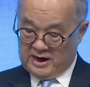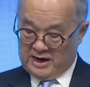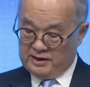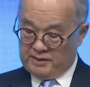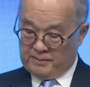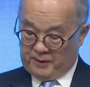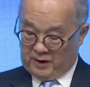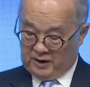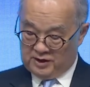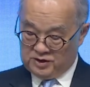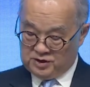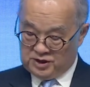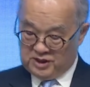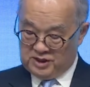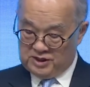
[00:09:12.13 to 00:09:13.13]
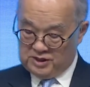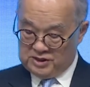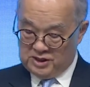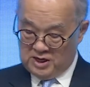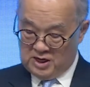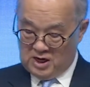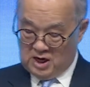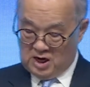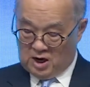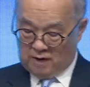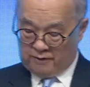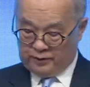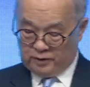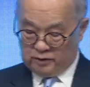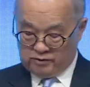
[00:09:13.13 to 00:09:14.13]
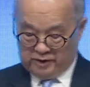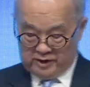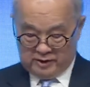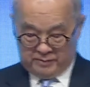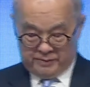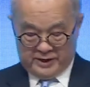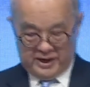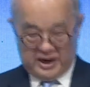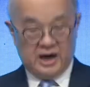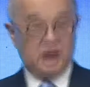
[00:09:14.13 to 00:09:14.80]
and the policies of the Greater Bay